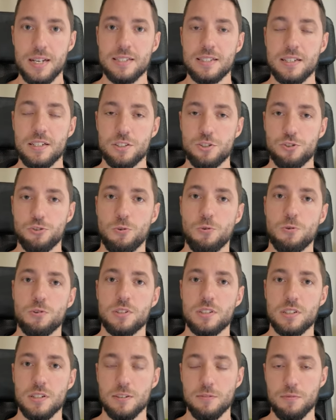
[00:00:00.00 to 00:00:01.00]
as a
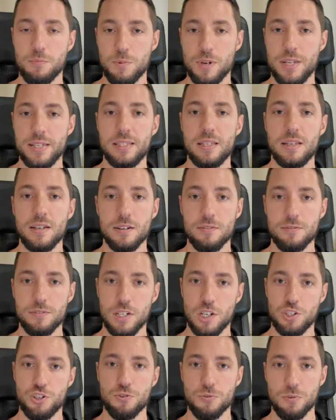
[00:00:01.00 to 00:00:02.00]
source of plenty of
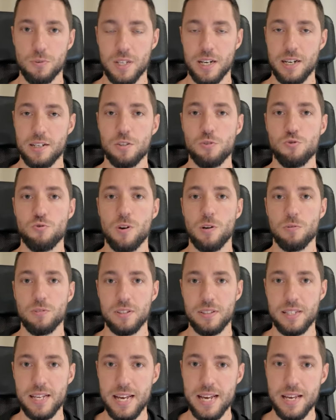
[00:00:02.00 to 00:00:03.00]
natural light throughout
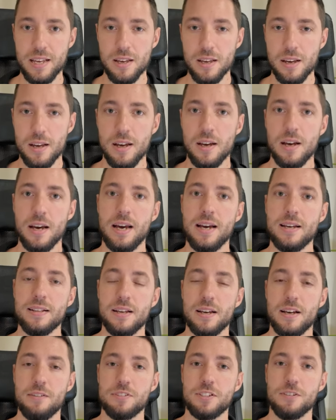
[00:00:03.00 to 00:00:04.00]
the day,
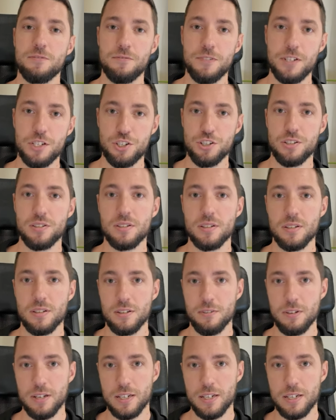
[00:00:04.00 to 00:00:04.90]
and have sufficient